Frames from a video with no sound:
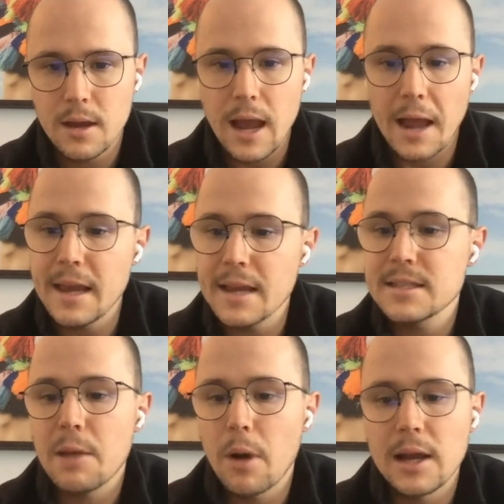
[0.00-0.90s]
And yes,
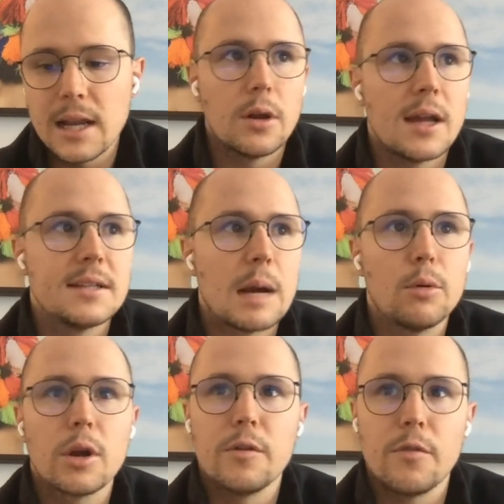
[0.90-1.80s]
they might have a double
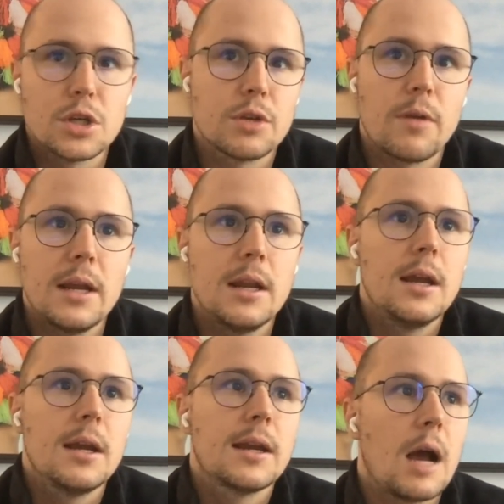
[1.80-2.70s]
conversion rate
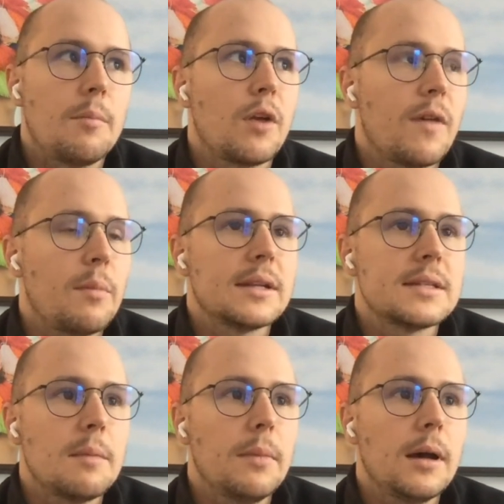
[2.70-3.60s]
come November,
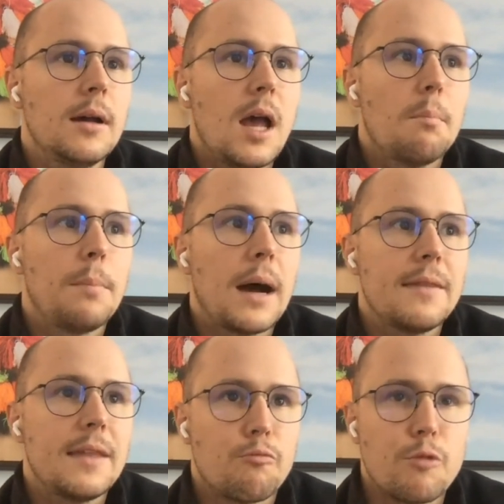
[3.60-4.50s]
December, but
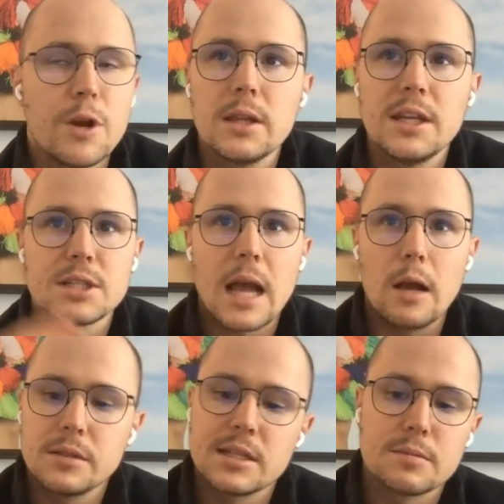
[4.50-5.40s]
that really just
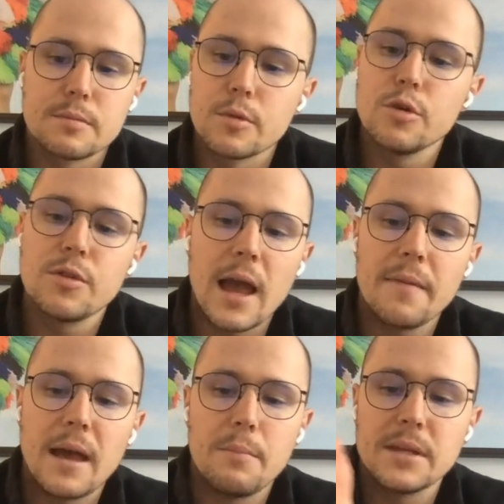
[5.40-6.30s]
helps to smooth out
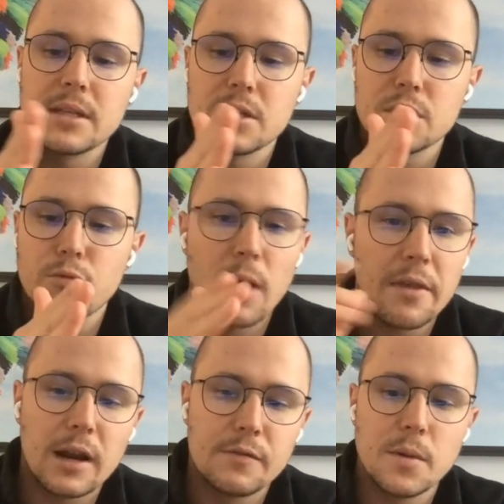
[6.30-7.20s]
that business. And rather
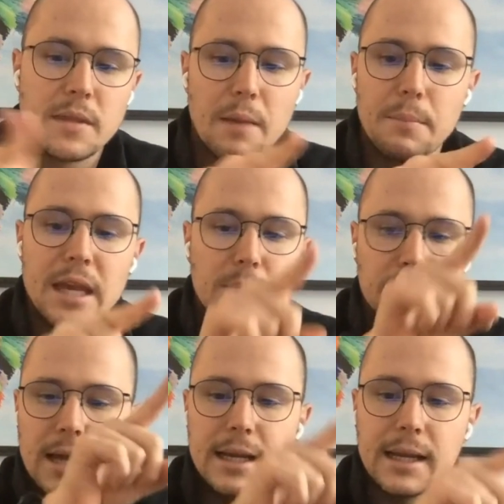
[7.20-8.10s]
than doing that peak
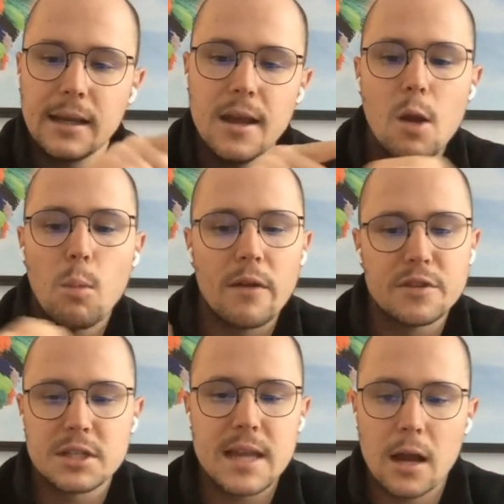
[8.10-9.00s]
planning, we've
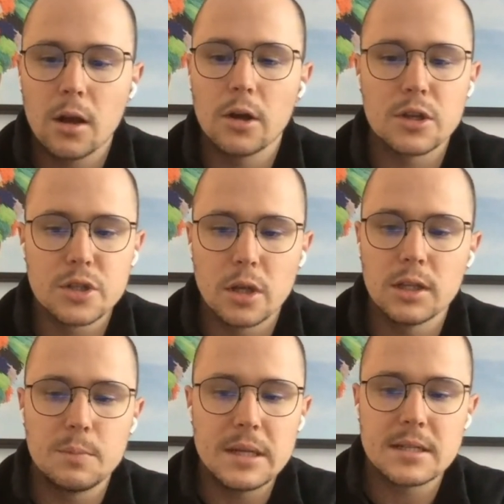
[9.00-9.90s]
just now got a
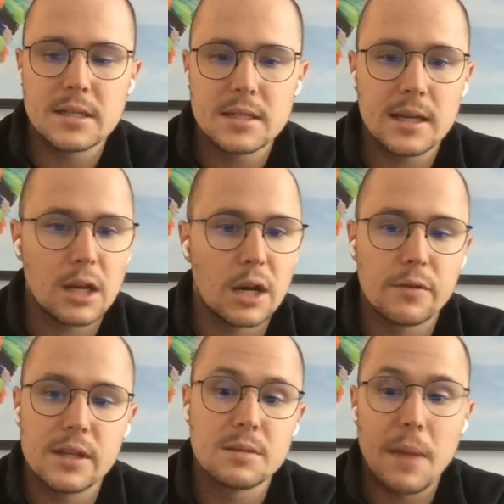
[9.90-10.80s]
solid business that kind of
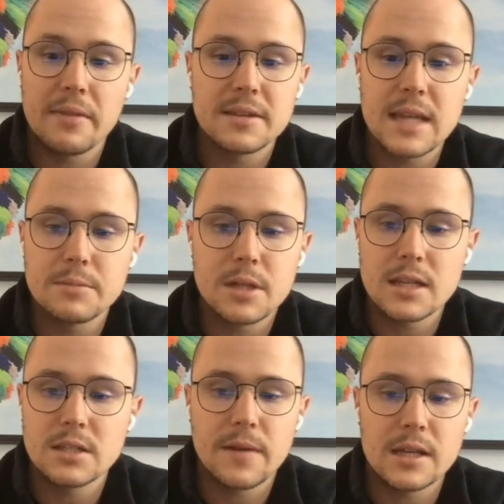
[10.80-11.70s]
is about the same size
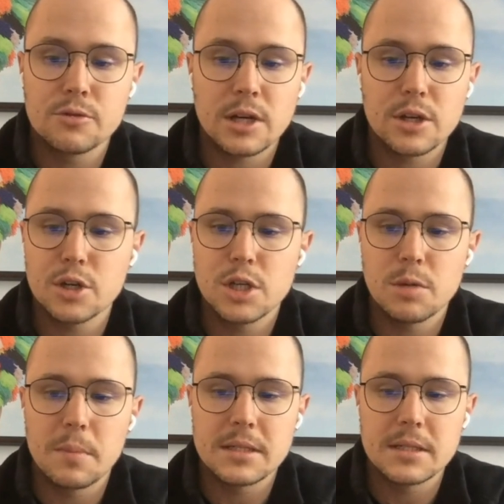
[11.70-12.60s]
of our direct to consumer
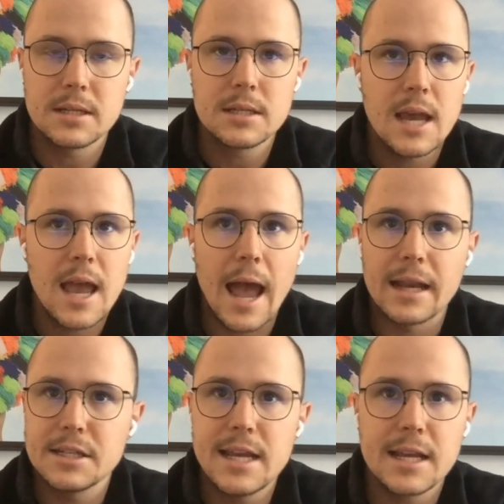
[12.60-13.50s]
business, and
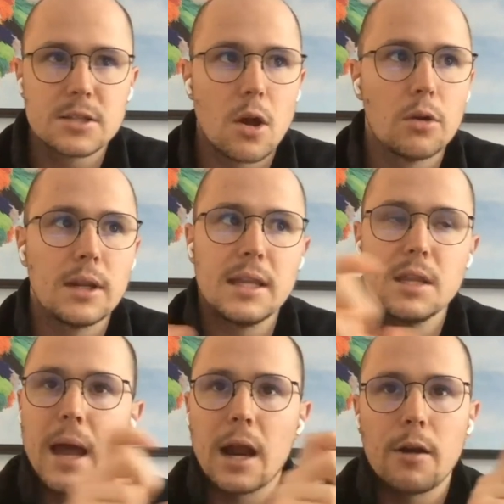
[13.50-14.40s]
it ticks on in the
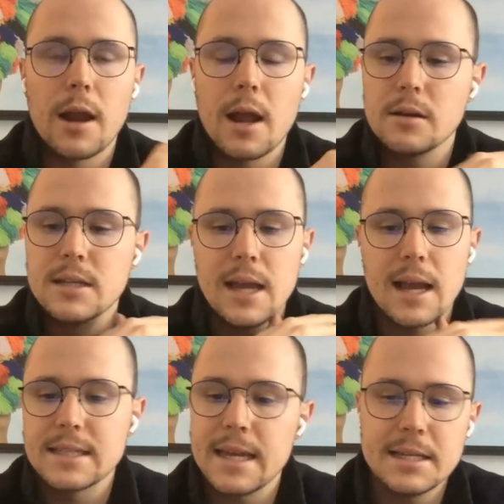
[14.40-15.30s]
background
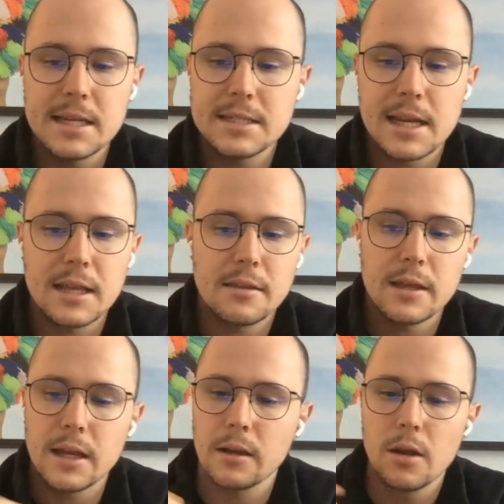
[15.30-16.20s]
as easy as
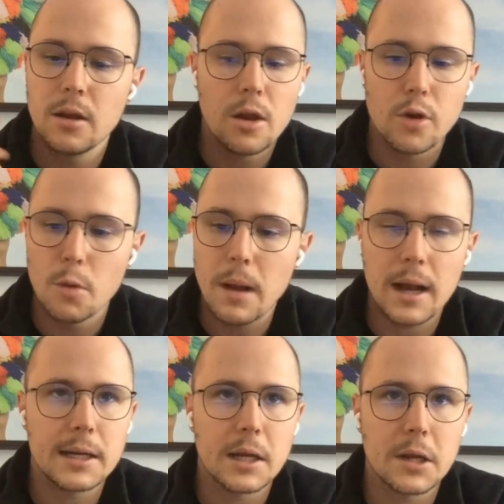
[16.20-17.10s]
anything, no
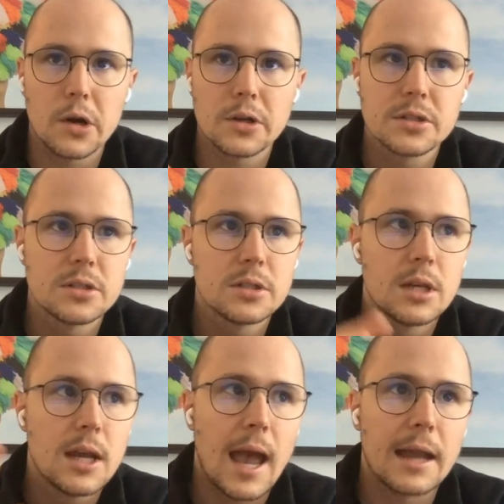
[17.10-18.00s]
marketing costs,
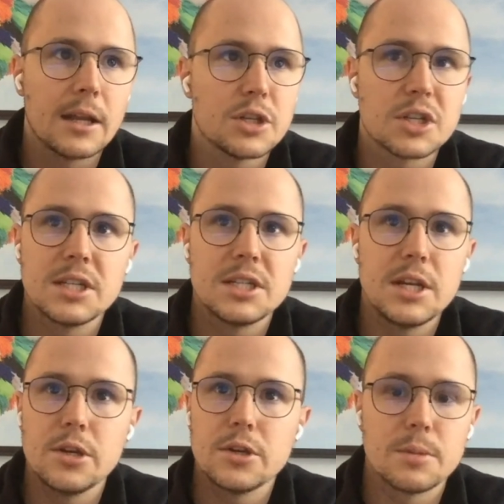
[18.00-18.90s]
and it just
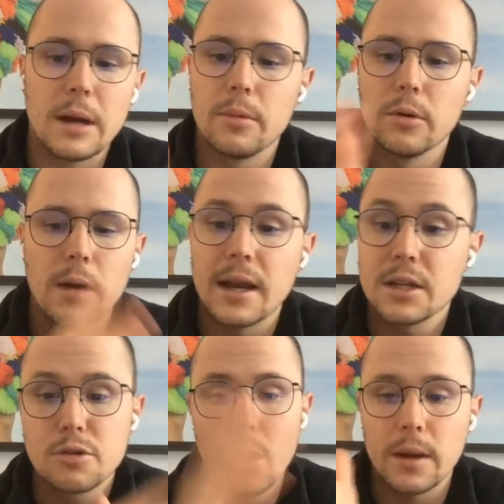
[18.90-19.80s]
continues to bubble and it's
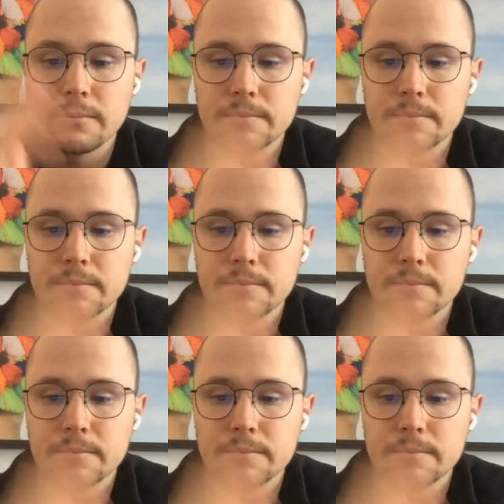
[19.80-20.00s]
growing.